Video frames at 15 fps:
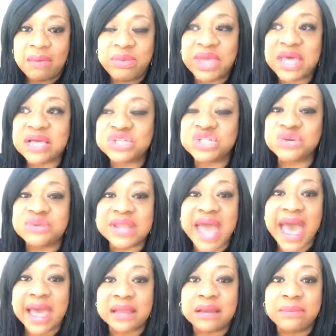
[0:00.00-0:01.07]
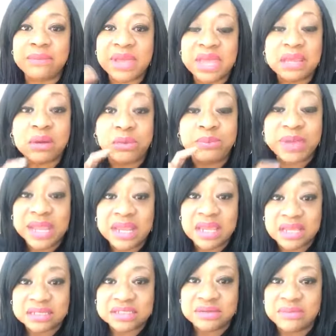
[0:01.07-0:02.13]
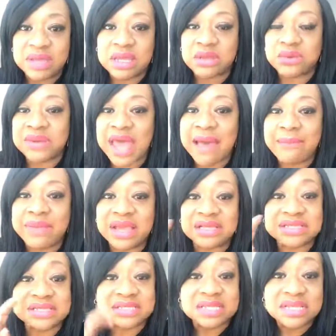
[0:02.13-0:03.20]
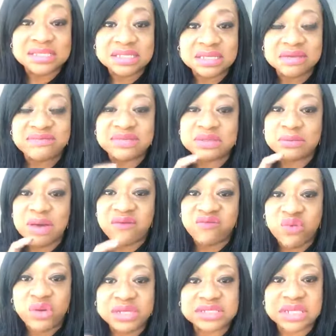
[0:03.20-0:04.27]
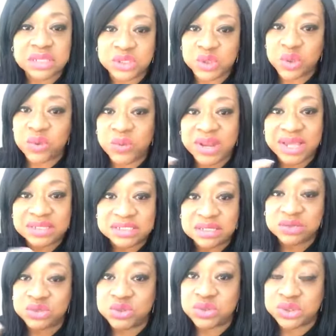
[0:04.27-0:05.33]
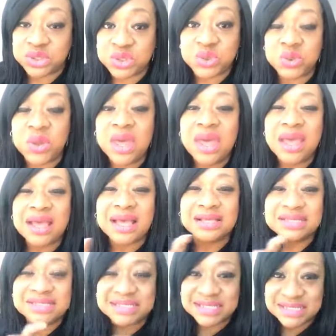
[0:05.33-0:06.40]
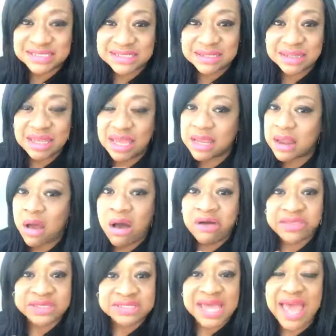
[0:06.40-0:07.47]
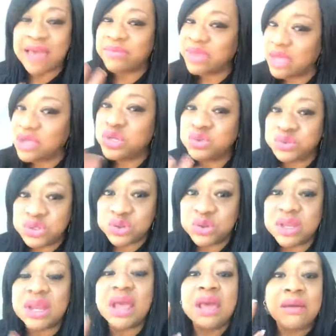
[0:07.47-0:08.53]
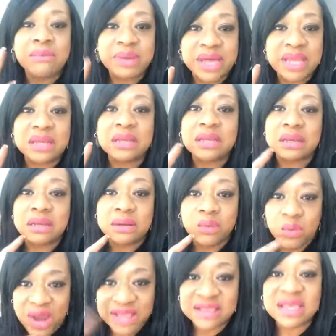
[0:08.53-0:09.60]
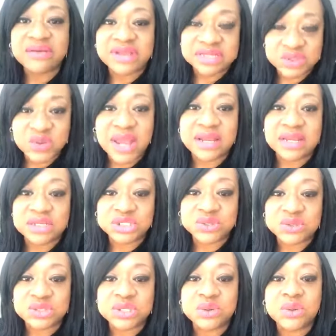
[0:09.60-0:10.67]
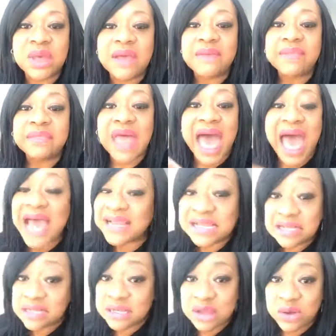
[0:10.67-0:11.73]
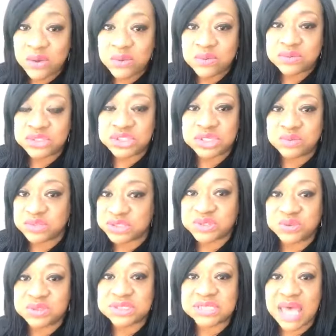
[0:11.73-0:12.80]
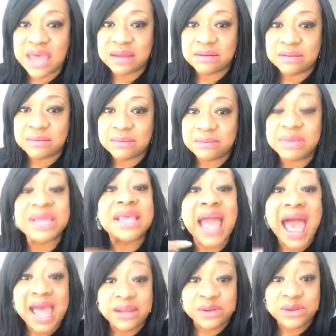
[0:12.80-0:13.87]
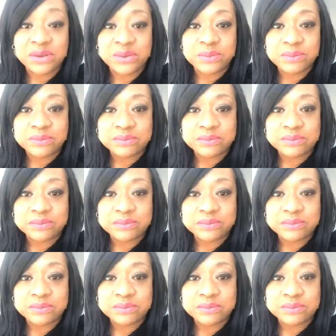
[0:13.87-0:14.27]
because you're not being obedient to me. You're not being sensitive to my voice and doing what I tell you to do consistently and all the time. Yeah, you do it, but right there, that's what I needed you to do. I didn't know she was suicidal, but God knew.